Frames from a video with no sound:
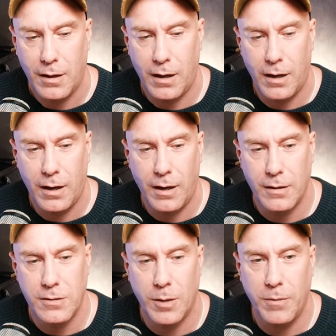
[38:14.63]

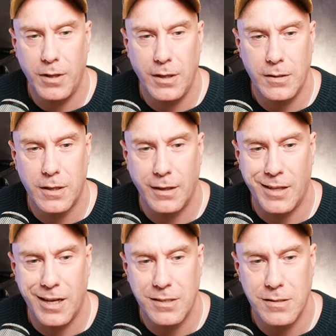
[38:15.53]
some of these like
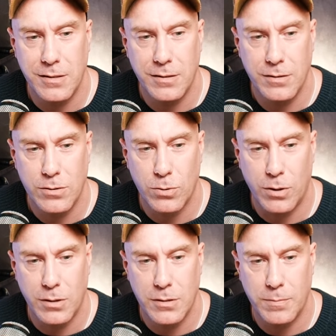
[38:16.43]
dest,
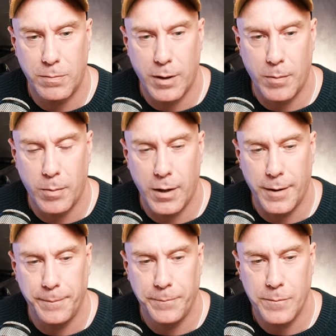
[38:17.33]
source, blah, blah,
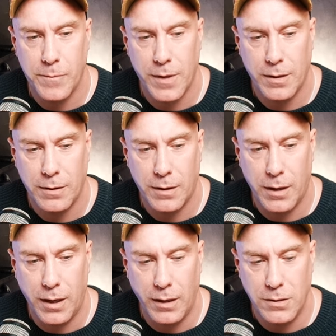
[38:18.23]
blah.
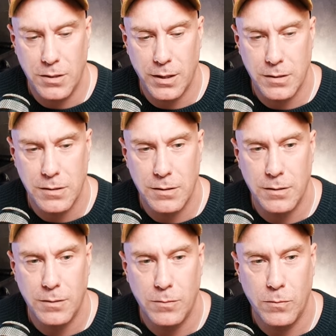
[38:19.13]
We just
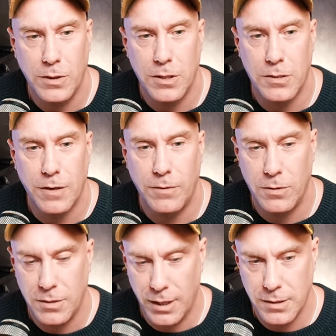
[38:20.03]
have to
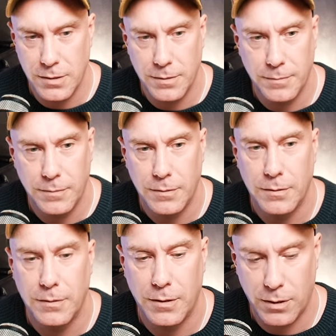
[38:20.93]
use dest,
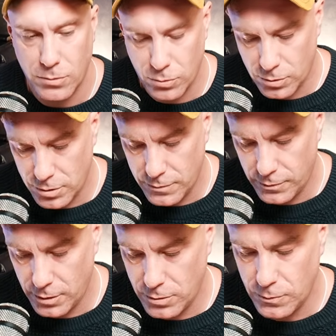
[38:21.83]
not our source
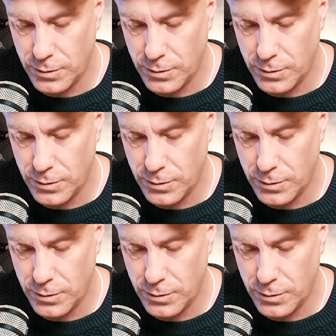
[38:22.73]
for this